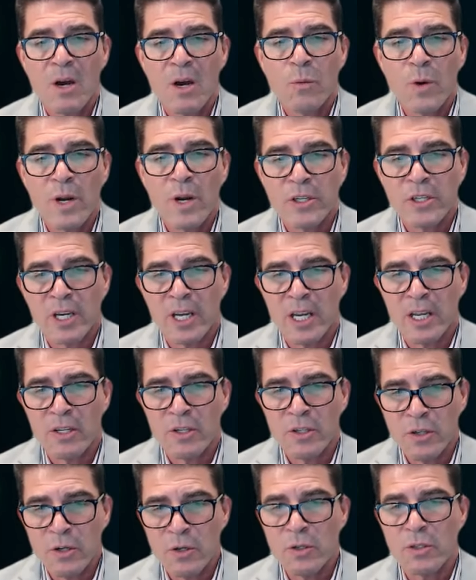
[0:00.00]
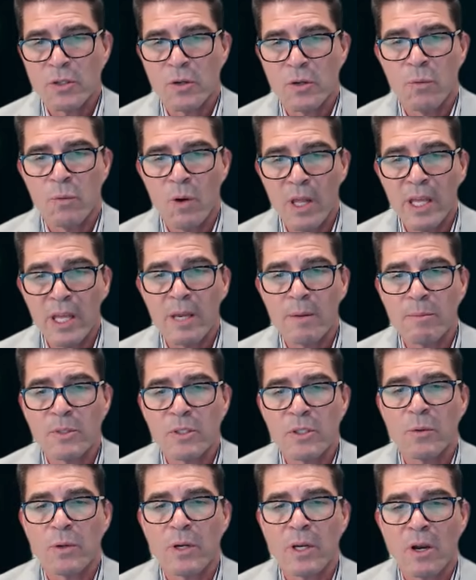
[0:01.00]
which induced
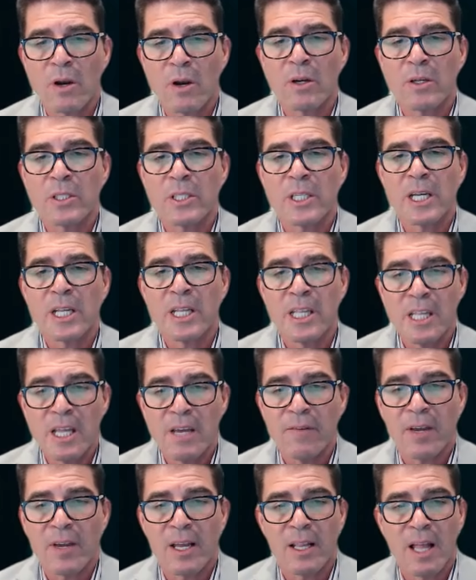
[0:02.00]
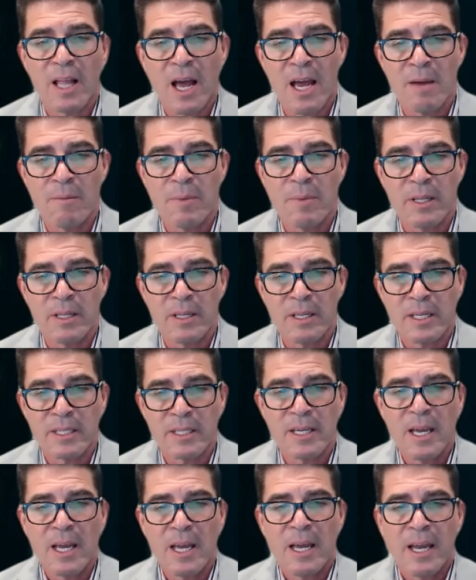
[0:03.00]
Williams to incur significant
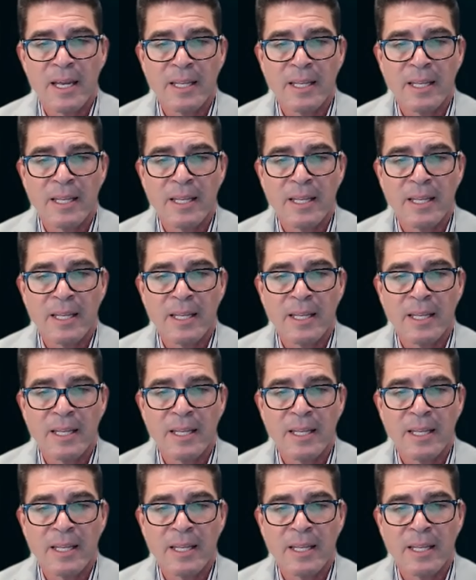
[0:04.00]
liabilities,